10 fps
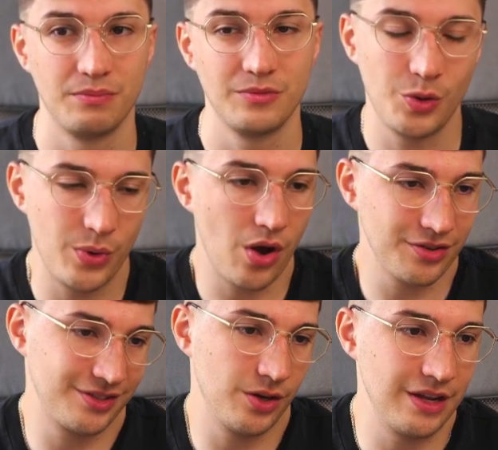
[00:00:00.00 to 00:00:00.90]
So we are
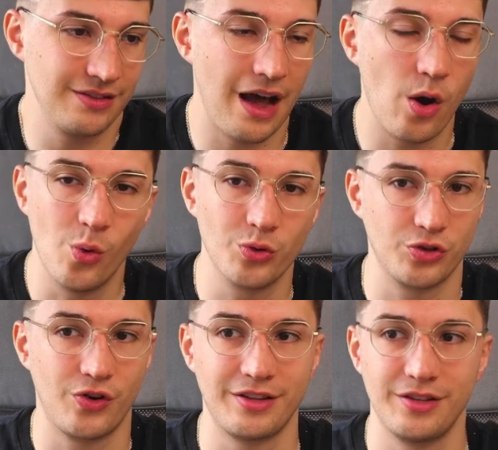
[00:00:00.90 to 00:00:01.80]
still in that
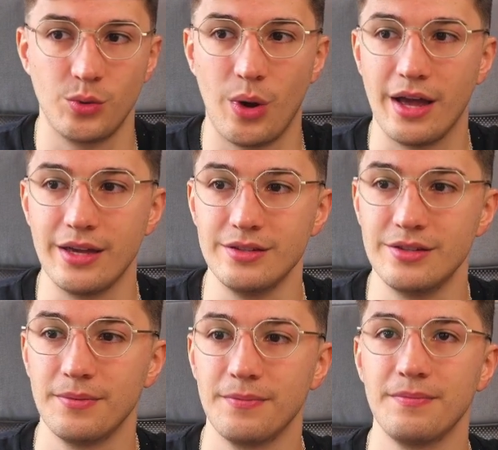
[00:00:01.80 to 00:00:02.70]
autocratic ways.